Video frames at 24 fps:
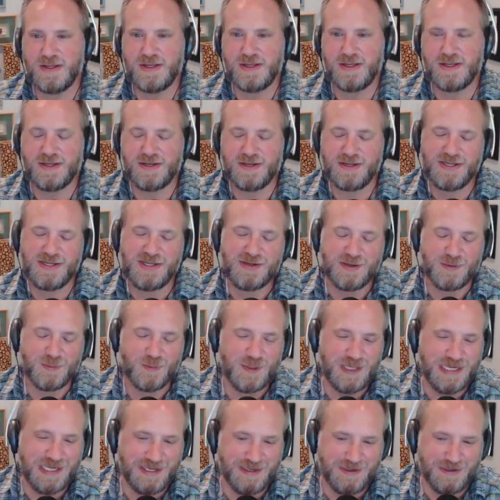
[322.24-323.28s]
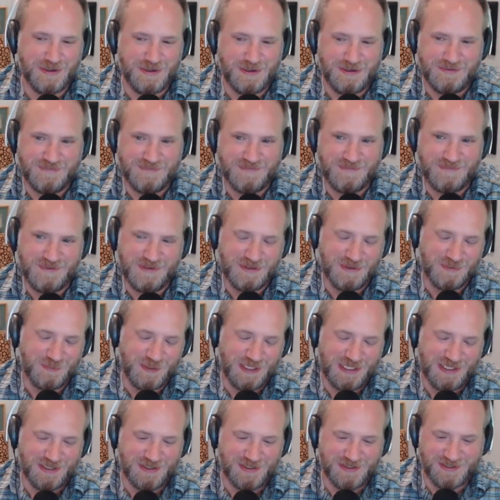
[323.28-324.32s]
You can wean it off. You can
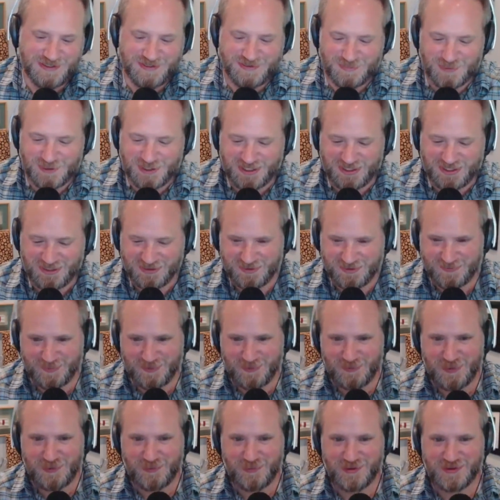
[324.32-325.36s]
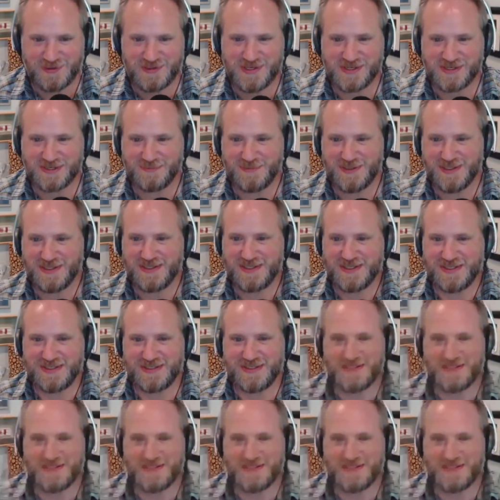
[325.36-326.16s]
wean it on the regular, but we won't talk about that